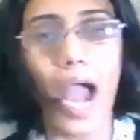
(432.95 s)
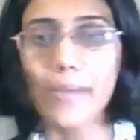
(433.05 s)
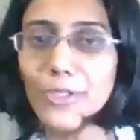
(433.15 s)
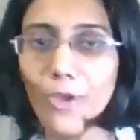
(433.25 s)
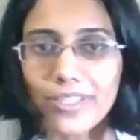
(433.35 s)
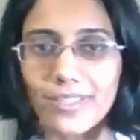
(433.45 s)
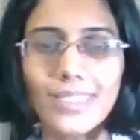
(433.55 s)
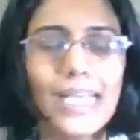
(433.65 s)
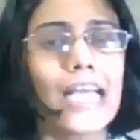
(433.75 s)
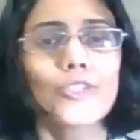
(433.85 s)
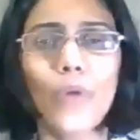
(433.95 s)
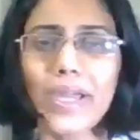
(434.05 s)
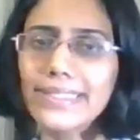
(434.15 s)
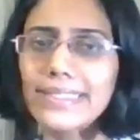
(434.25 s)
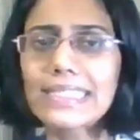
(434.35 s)
I'm a doctor, so
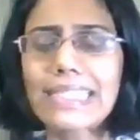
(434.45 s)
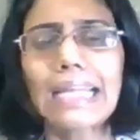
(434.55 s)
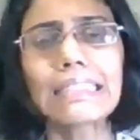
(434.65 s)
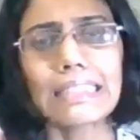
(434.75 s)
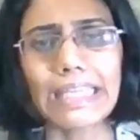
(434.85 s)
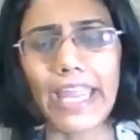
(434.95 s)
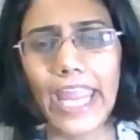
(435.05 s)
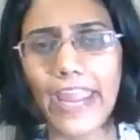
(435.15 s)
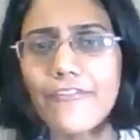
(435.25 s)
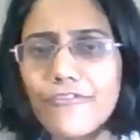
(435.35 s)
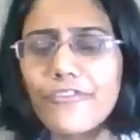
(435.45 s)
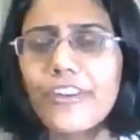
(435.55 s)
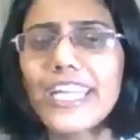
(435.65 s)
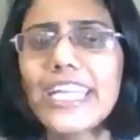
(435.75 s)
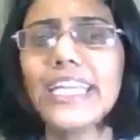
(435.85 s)
I understand
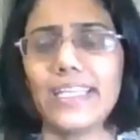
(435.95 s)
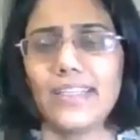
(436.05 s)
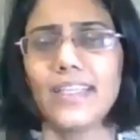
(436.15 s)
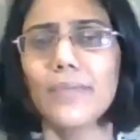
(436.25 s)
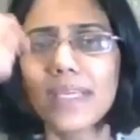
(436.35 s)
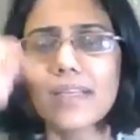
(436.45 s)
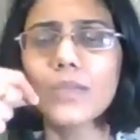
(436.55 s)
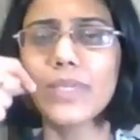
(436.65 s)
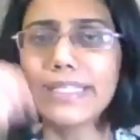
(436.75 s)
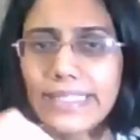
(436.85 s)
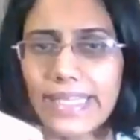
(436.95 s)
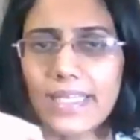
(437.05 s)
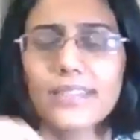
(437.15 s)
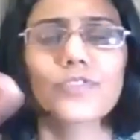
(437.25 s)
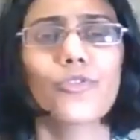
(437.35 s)
every chemical
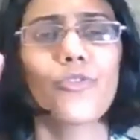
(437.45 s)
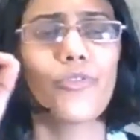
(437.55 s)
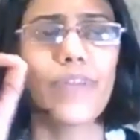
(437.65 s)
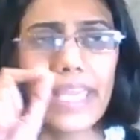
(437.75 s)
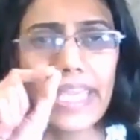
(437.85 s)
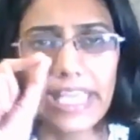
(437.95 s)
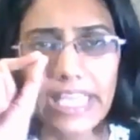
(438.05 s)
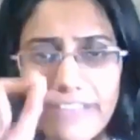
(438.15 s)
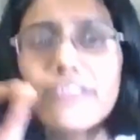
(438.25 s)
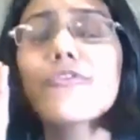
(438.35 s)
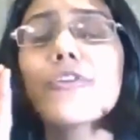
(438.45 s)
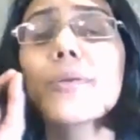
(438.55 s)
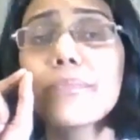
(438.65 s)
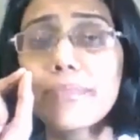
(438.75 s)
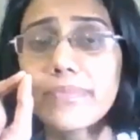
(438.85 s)
intake. So even for
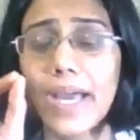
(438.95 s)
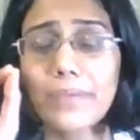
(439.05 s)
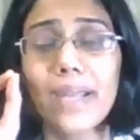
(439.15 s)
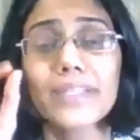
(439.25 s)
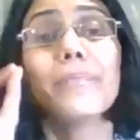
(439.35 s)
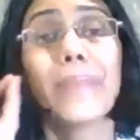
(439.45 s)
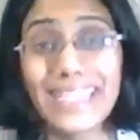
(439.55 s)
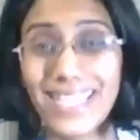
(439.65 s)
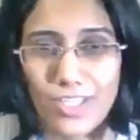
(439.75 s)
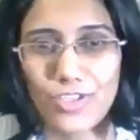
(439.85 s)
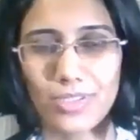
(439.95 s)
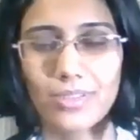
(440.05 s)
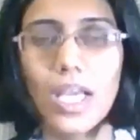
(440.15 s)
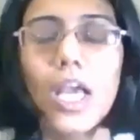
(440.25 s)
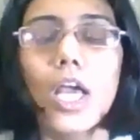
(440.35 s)
a, that matter, medication.